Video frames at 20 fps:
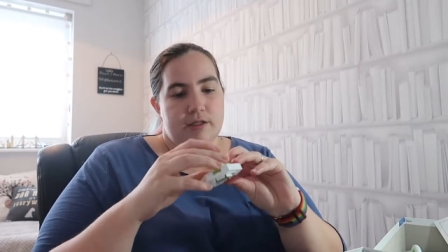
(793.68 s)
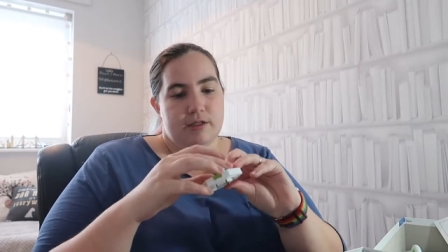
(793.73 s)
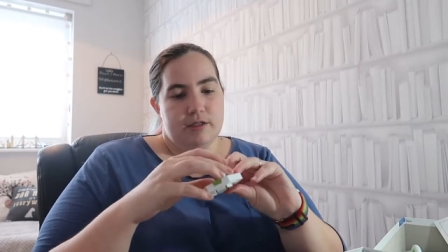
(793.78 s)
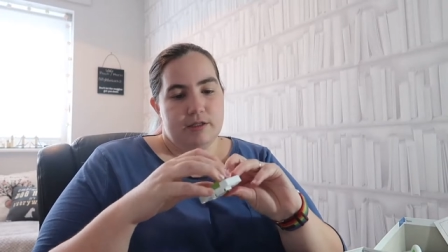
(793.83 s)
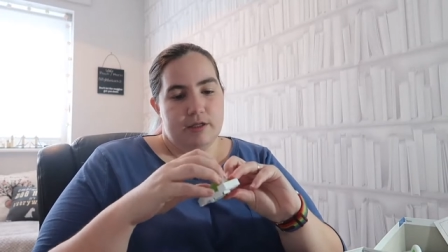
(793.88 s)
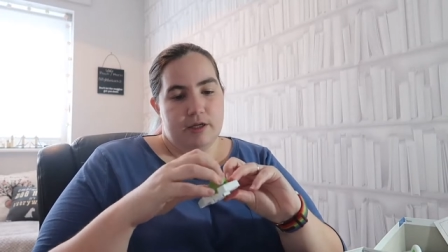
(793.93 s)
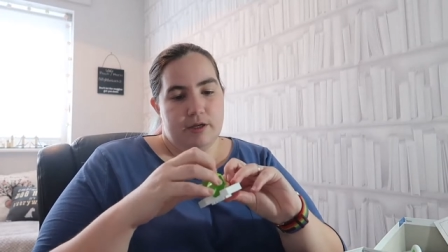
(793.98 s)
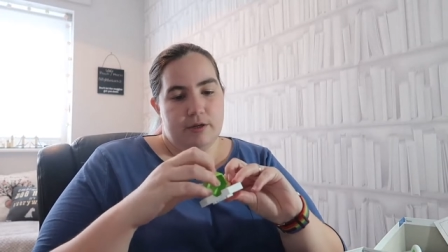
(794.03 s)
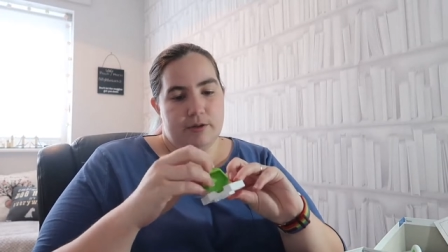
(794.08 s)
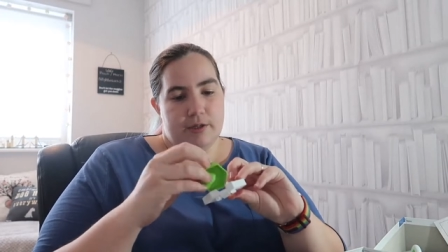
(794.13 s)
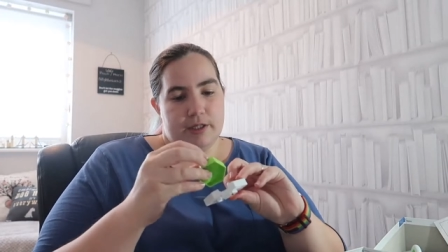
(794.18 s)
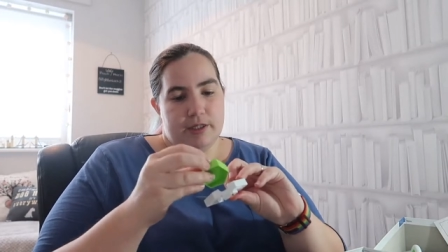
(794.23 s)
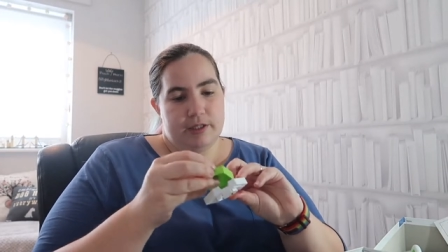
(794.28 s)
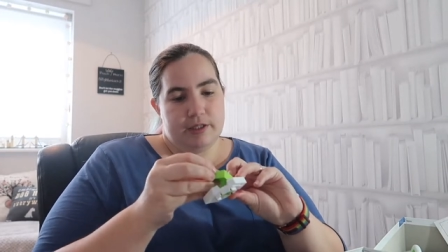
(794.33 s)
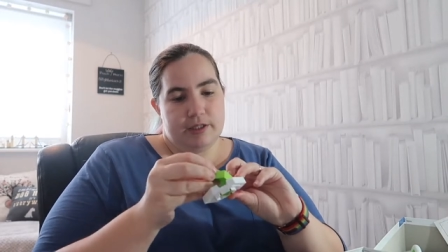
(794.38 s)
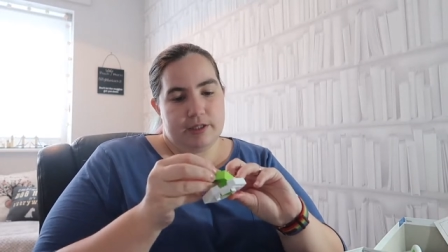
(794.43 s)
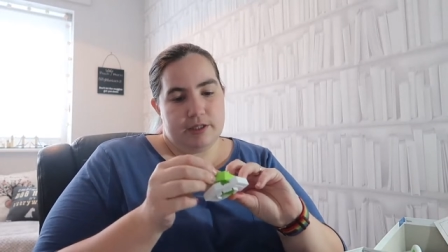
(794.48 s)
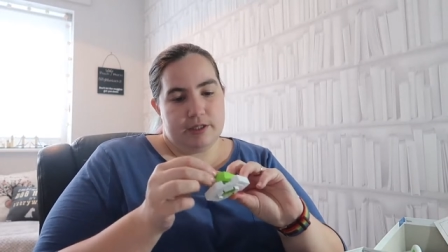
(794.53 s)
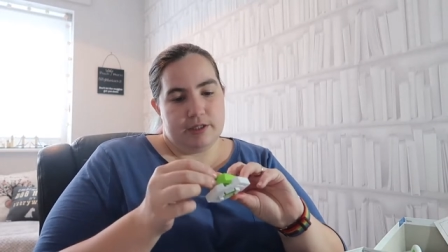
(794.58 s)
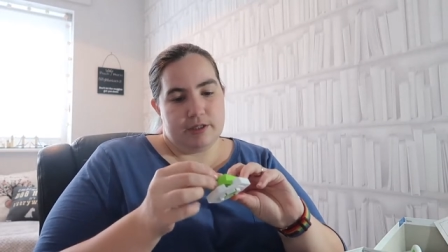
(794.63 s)
So
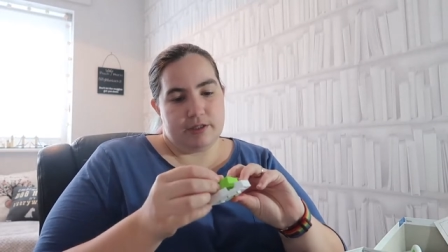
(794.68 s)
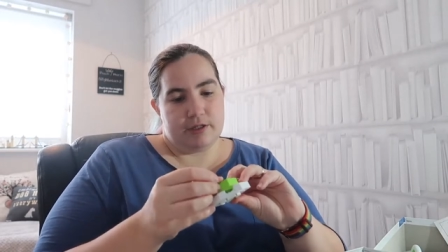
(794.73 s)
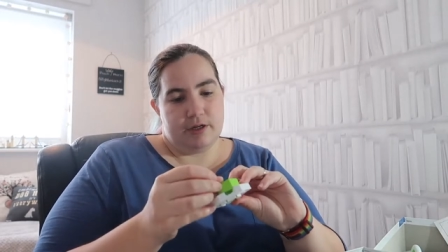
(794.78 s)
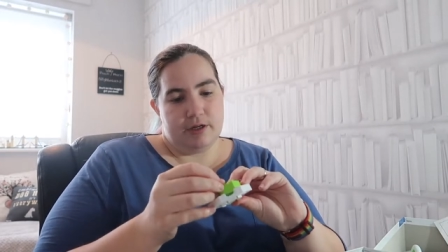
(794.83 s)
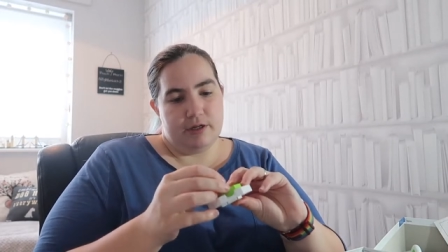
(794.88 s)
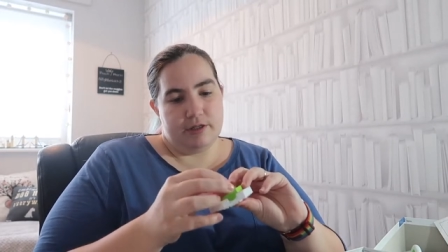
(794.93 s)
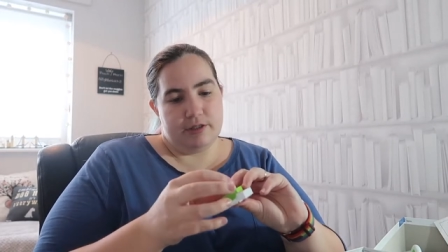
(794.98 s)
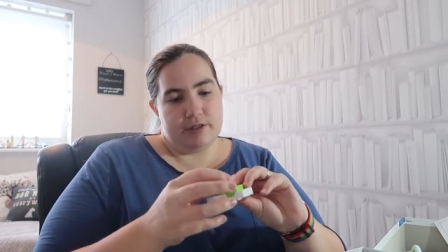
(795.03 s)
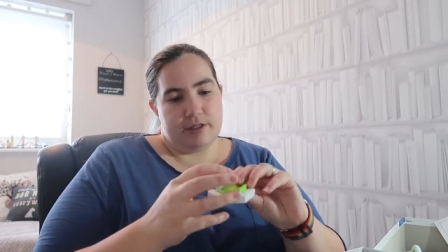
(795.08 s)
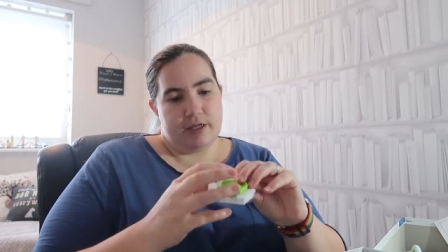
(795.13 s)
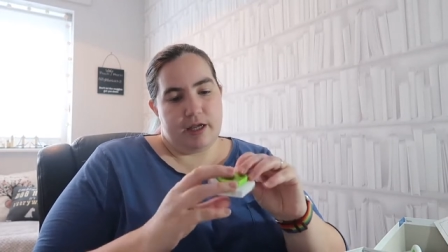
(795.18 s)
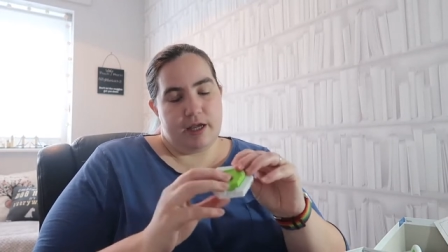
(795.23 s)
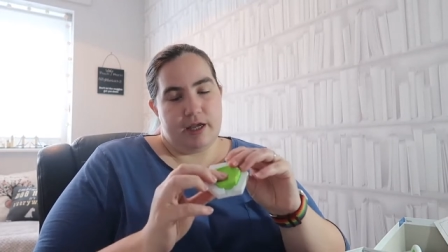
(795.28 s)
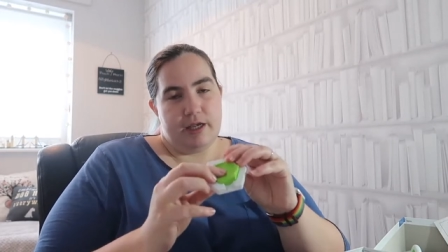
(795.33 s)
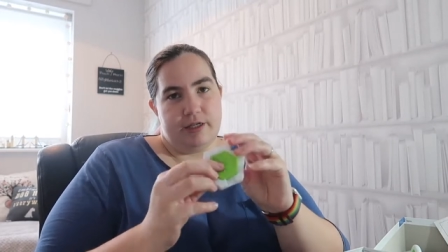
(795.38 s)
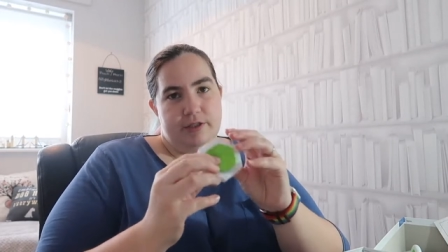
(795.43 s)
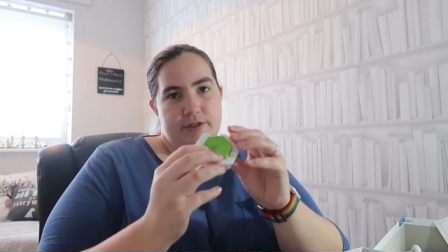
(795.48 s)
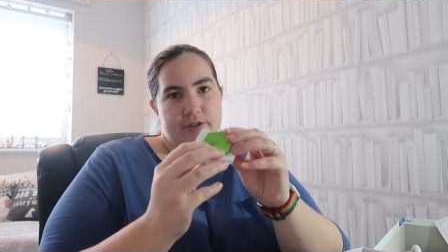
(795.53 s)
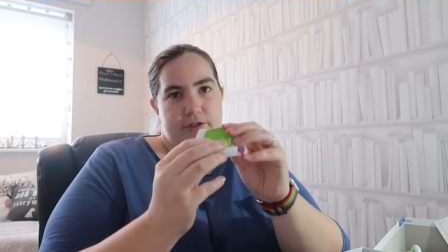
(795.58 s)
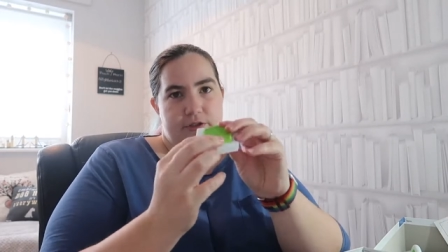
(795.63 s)
it's just got
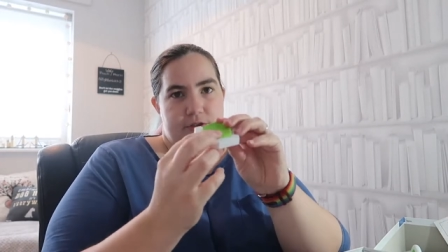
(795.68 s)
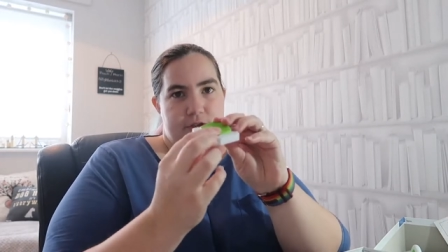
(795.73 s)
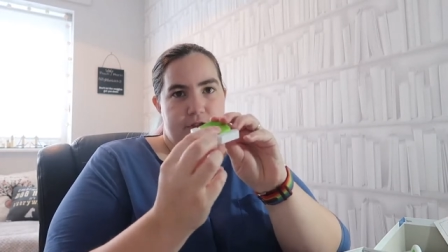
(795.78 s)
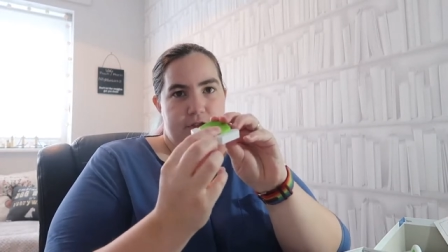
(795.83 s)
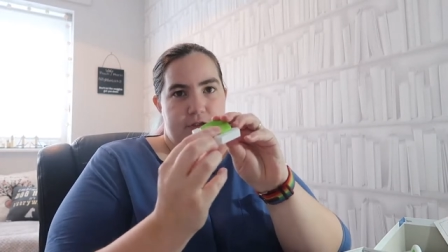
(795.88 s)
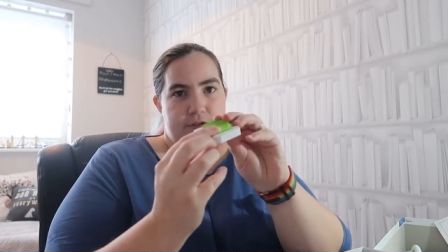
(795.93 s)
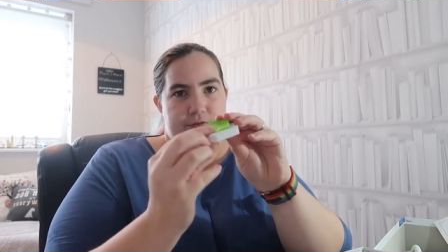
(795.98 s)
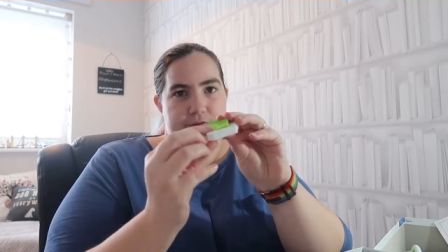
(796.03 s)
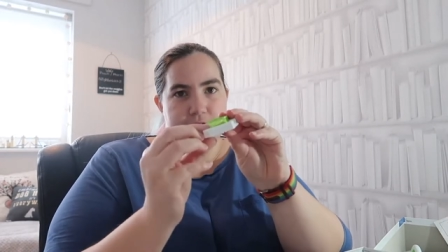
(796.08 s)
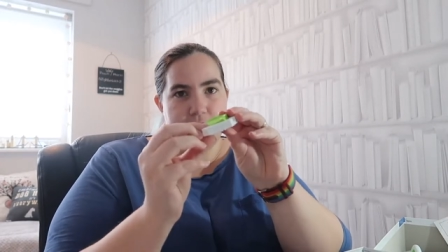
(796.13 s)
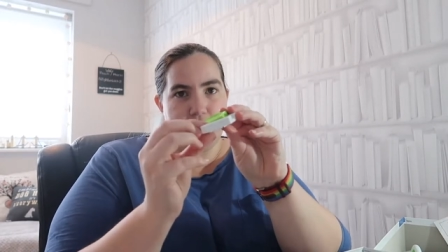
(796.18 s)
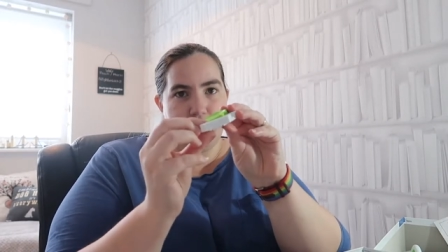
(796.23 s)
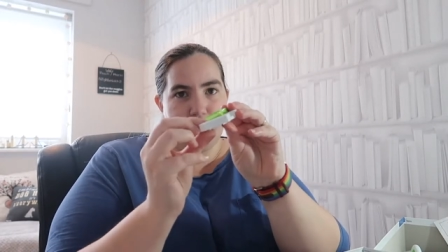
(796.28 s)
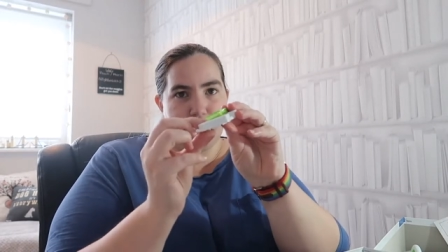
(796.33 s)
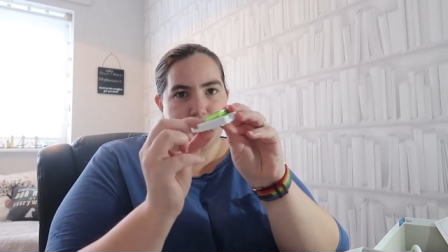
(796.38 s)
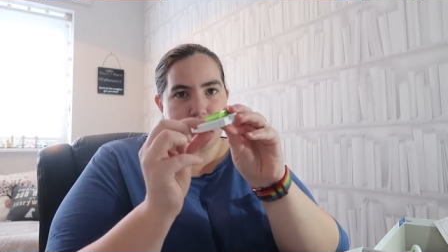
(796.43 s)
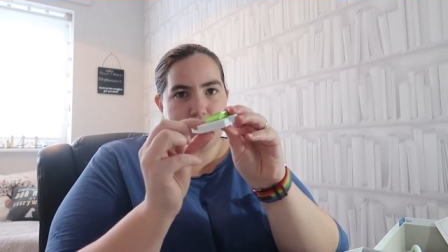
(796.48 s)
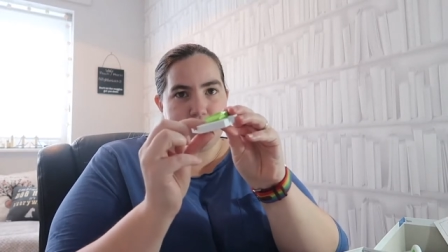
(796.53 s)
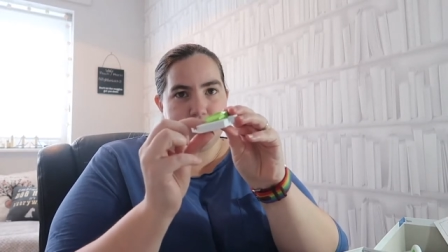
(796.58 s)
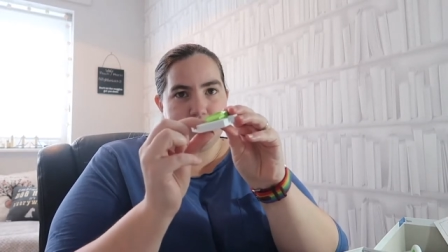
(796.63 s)
a sort of a
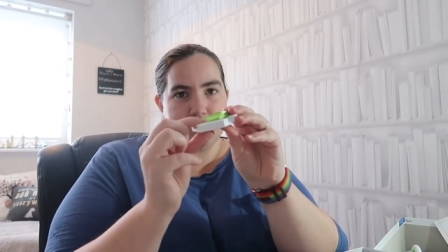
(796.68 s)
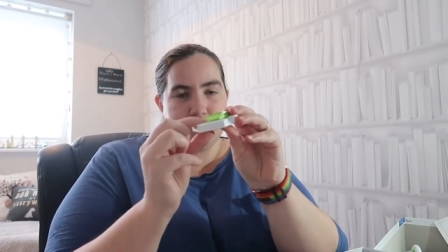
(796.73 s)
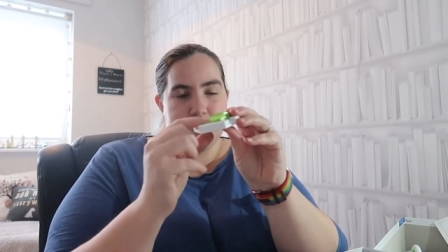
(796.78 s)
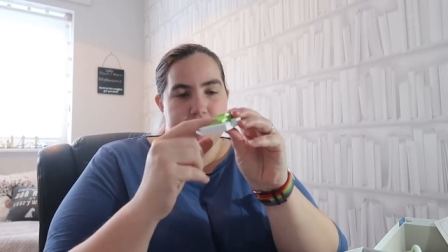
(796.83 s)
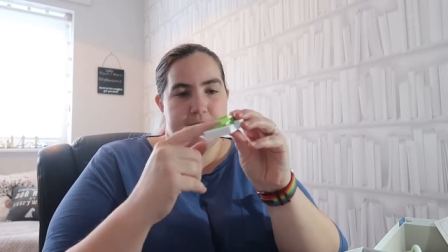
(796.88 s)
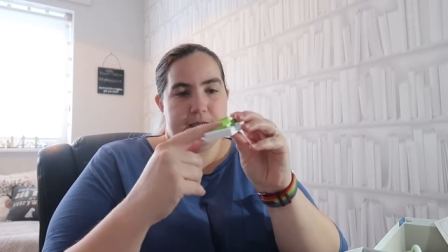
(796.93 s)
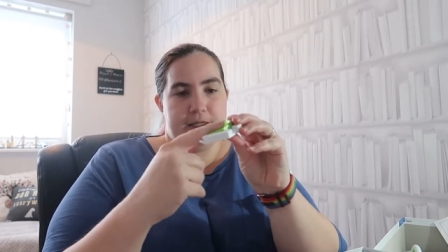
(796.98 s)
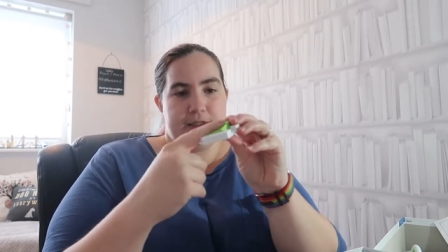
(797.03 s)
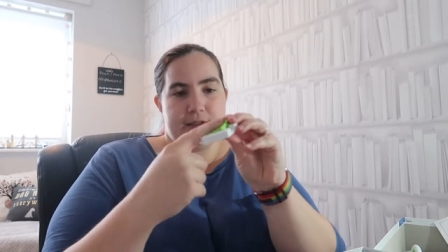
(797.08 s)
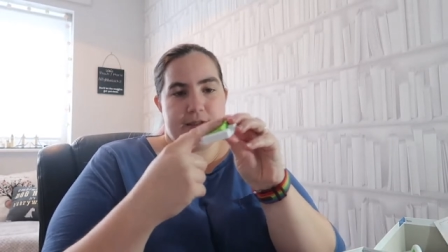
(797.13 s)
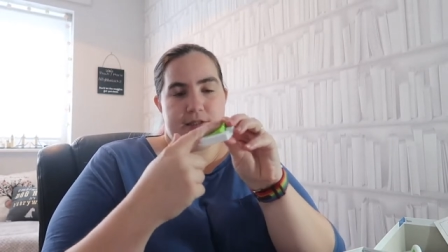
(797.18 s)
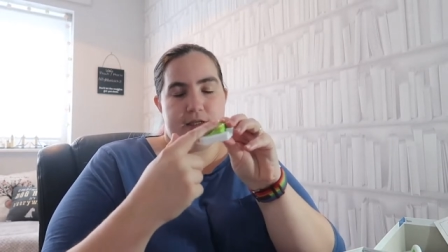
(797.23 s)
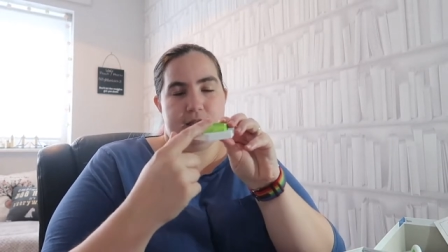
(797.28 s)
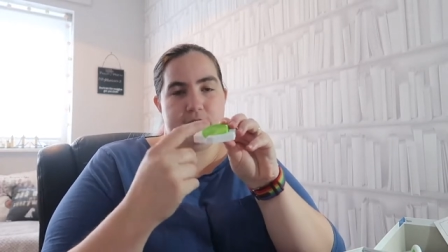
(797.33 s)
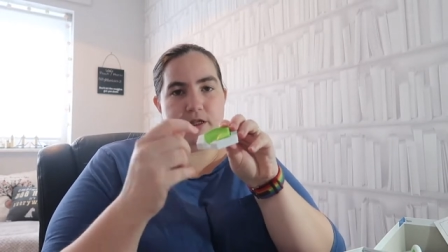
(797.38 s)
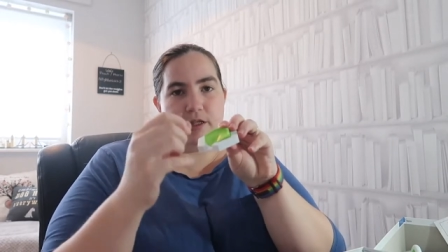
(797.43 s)
ramped bit